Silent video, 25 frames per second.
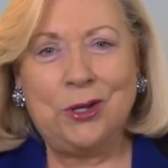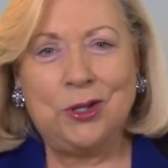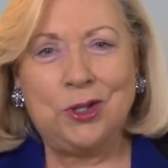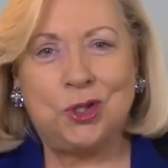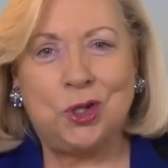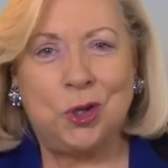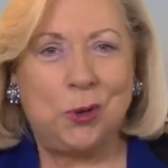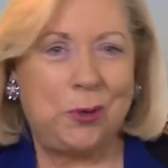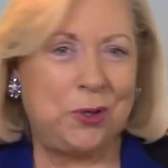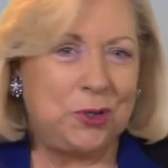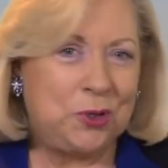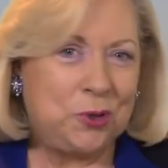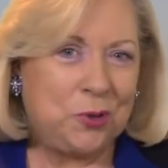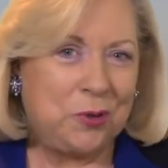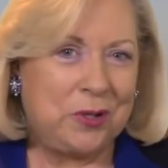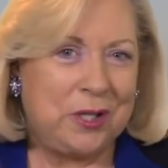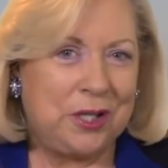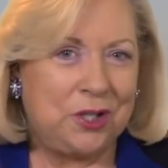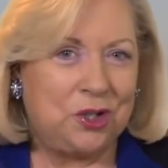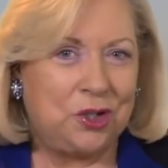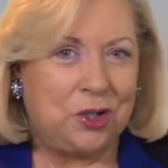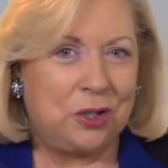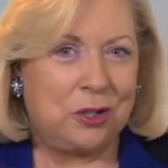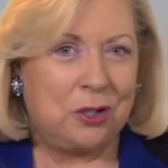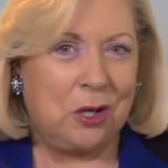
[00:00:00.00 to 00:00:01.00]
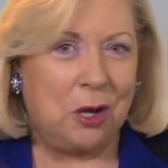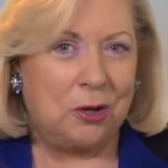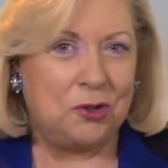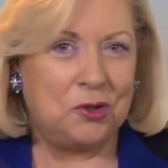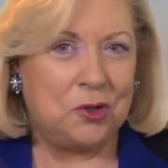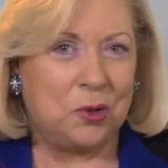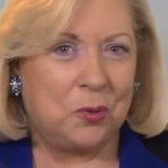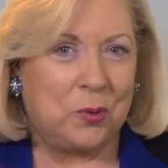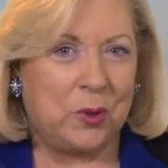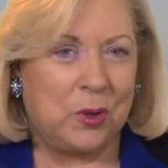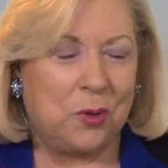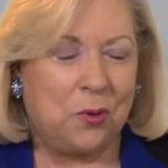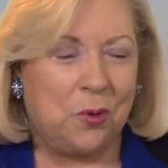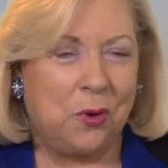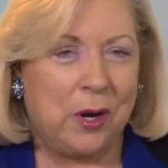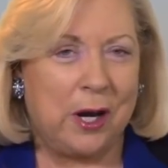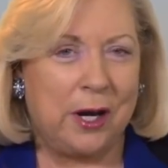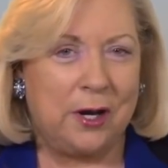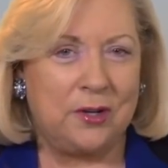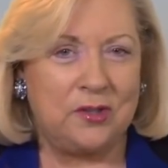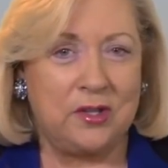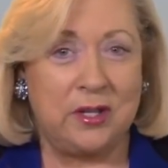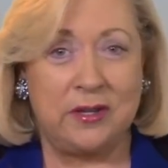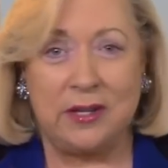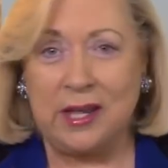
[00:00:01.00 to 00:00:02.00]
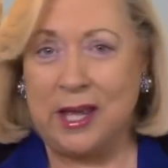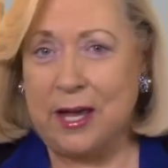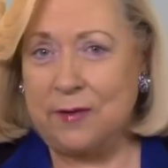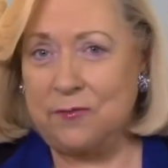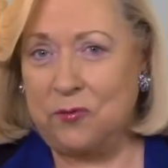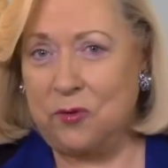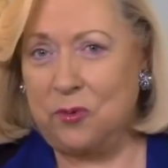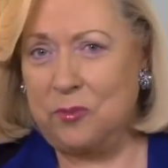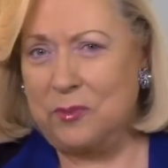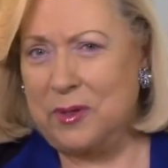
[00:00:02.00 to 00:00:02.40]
Jewish tradition also requires that the heifer